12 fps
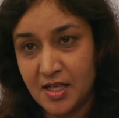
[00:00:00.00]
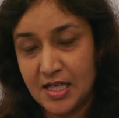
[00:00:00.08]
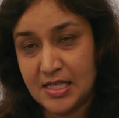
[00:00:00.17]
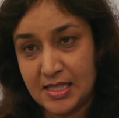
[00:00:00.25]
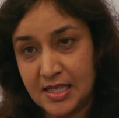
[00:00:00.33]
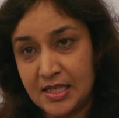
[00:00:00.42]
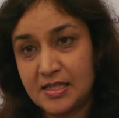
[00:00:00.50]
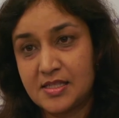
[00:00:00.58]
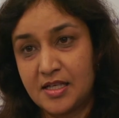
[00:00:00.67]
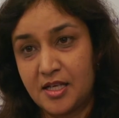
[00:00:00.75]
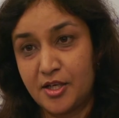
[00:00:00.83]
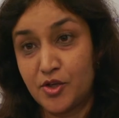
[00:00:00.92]
incident
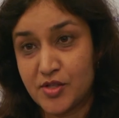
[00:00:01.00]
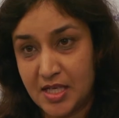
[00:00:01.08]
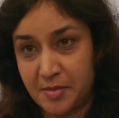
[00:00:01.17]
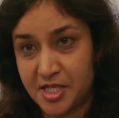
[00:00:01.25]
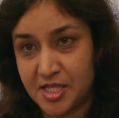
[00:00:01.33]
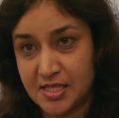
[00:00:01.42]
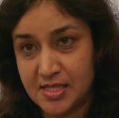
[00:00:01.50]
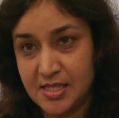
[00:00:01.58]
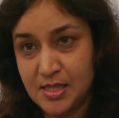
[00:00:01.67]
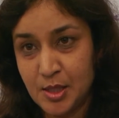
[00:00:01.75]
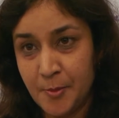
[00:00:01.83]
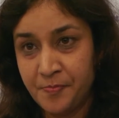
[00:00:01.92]
scenarios and
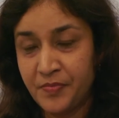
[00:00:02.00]
emergencies,